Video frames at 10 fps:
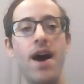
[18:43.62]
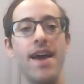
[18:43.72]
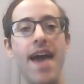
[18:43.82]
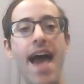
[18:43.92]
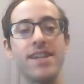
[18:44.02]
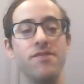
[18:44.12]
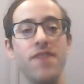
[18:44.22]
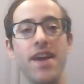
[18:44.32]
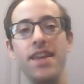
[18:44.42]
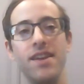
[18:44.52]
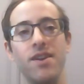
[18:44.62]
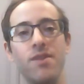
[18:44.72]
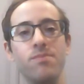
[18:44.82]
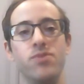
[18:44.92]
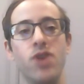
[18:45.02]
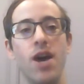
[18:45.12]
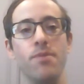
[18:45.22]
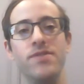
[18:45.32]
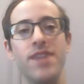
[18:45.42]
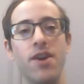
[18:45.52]
by activating a type
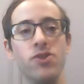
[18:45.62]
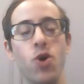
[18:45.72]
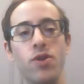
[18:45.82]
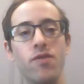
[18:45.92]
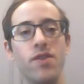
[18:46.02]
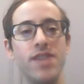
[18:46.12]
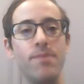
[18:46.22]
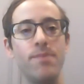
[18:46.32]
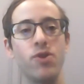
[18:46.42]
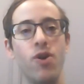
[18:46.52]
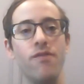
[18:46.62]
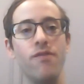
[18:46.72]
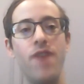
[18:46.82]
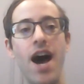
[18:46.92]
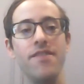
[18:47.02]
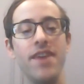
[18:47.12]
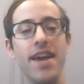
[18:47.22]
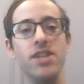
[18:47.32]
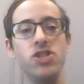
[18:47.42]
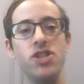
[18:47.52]
of serotonin receptor called
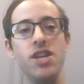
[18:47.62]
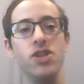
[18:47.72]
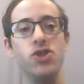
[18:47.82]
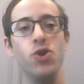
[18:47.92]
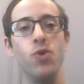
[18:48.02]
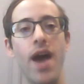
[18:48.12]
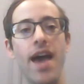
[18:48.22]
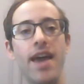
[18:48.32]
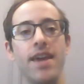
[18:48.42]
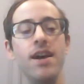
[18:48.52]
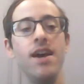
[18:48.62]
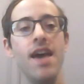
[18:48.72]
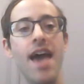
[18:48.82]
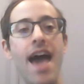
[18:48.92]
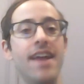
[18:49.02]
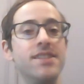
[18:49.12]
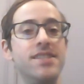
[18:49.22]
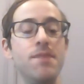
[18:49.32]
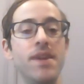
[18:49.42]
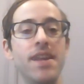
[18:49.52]
5-HT2A, and
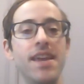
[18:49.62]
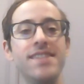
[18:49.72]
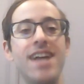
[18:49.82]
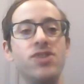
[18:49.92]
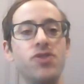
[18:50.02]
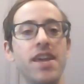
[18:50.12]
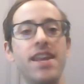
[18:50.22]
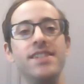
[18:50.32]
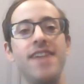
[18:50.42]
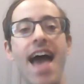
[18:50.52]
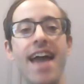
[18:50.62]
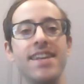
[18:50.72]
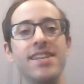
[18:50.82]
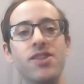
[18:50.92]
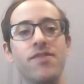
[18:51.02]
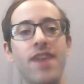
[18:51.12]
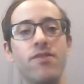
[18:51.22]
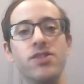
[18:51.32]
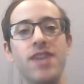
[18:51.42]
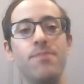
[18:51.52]
CBD is actually an antagonist of that
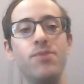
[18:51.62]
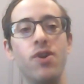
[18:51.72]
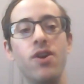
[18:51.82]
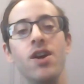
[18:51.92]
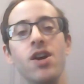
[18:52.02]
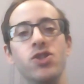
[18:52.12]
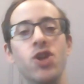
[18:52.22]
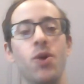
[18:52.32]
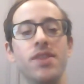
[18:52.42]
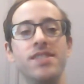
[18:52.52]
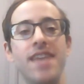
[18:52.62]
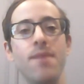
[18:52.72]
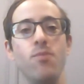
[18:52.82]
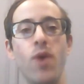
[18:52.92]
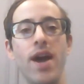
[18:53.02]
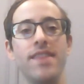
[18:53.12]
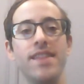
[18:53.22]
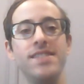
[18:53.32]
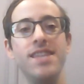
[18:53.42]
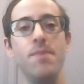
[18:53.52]
receptor. So in the same way
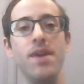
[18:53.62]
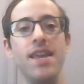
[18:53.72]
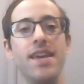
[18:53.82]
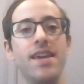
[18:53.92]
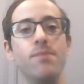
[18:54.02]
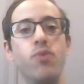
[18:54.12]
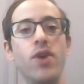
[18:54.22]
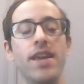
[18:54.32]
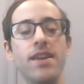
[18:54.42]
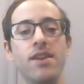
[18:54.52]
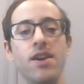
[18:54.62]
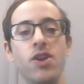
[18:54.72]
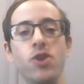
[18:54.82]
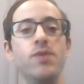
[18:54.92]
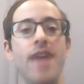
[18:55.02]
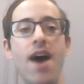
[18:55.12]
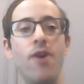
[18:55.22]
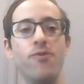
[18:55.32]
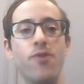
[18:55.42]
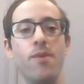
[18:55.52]
that CBD can bring you
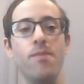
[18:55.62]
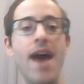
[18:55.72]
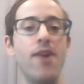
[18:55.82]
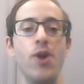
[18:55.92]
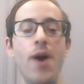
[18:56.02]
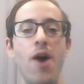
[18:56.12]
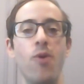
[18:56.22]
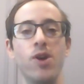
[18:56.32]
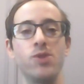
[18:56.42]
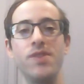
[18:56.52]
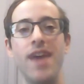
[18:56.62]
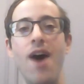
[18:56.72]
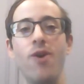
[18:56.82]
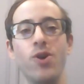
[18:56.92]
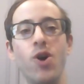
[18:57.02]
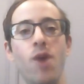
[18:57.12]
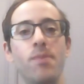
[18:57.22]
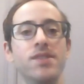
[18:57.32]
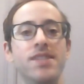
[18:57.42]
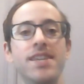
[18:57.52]
down from, I don't know how it works with the alcohol,
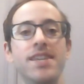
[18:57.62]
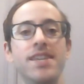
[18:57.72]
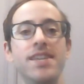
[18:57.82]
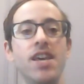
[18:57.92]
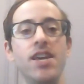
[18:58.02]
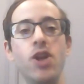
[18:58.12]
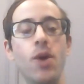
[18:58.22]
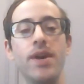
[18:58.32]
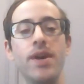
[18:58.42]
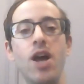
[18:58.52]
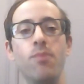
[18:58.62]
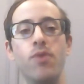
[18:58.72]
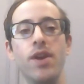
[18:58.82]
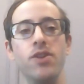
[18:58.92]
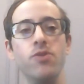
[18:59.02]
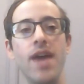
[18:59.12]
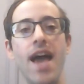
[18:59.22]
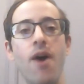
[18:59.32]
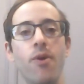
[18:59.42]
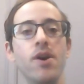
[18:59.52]
but THC, it can help bring you
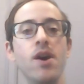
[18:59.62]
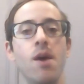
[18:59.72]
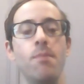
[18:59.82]
down